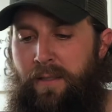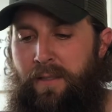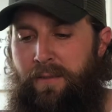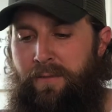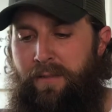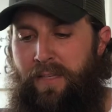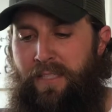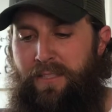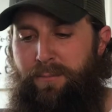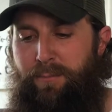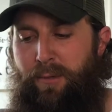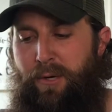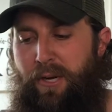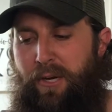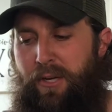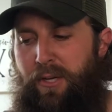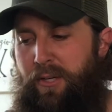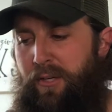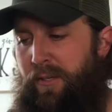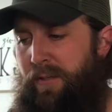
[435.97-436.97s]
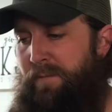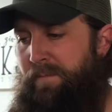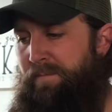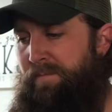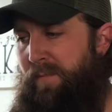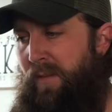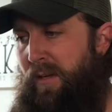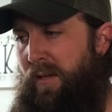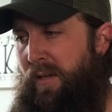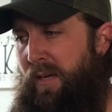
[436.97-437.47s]
That's pretty good.
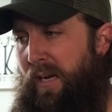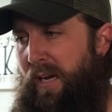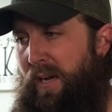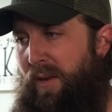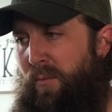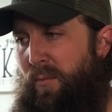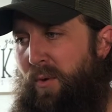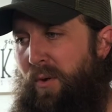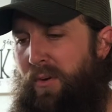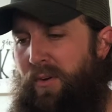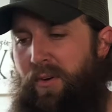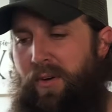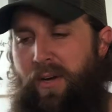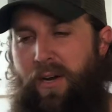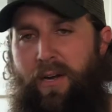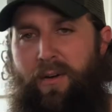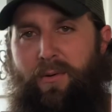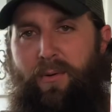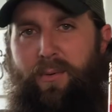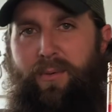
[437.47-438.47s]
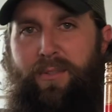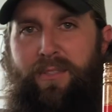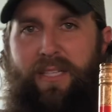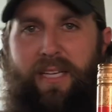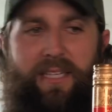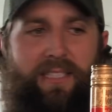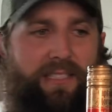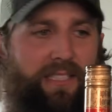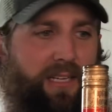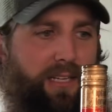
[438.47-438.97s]
I wonder how it will
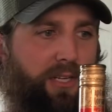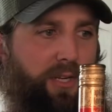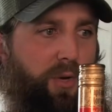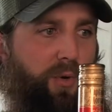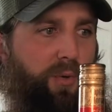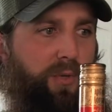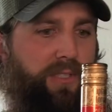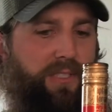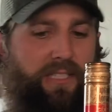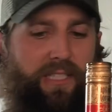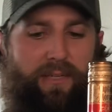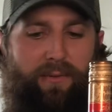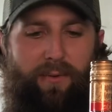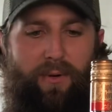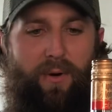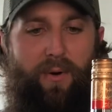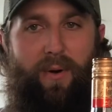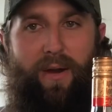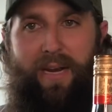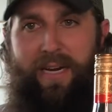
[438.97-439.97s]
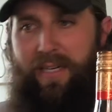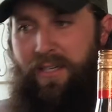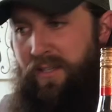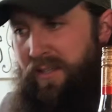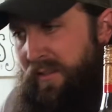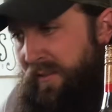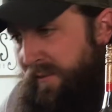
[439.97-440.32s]
taste in Coke Zero. Hang on.